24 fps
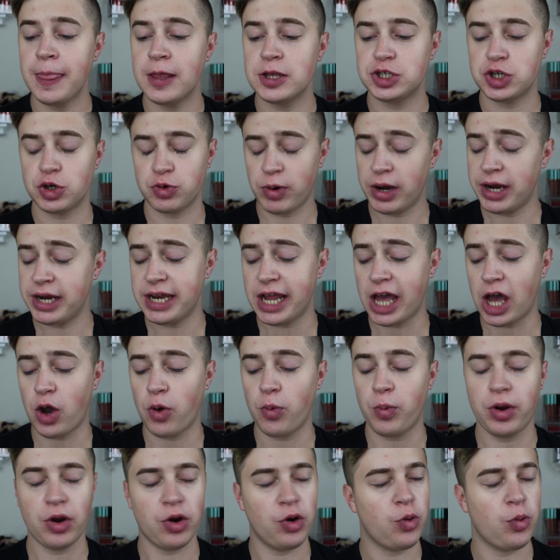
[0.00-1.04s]
So right now
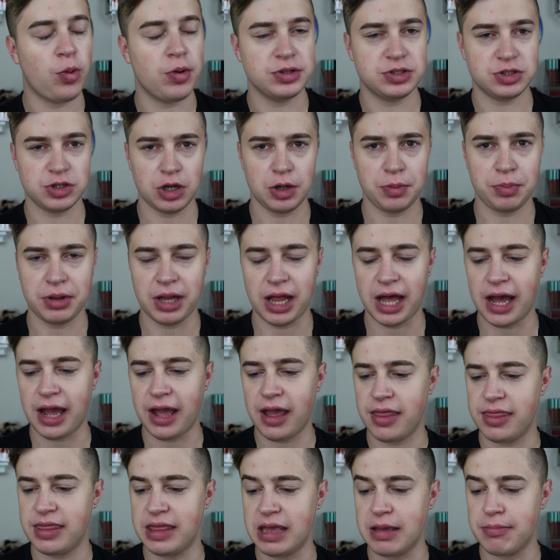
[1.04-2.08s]
we are going to
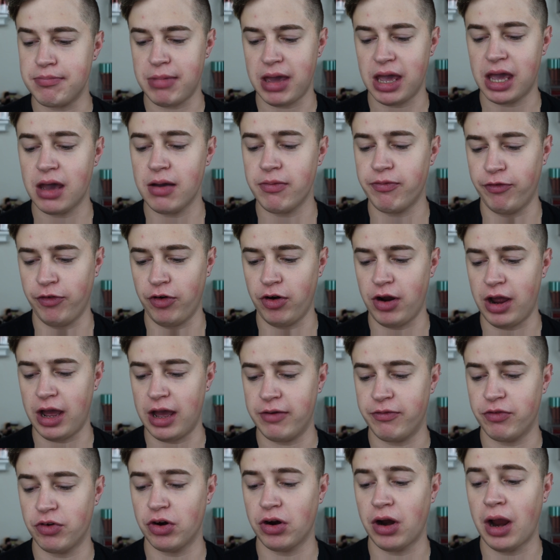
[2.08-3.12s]
apply the Makeup
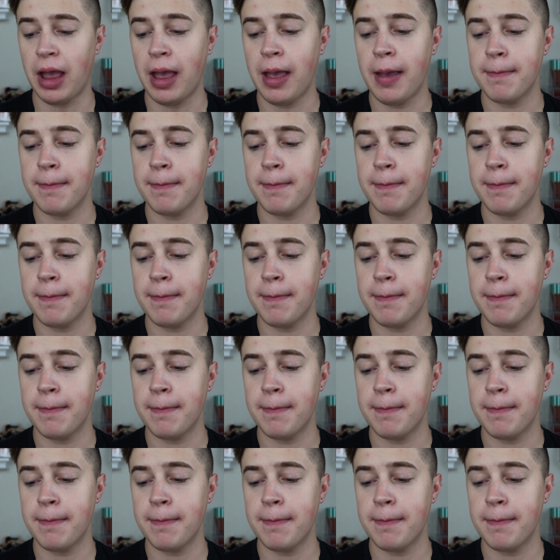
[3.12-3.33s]
Forever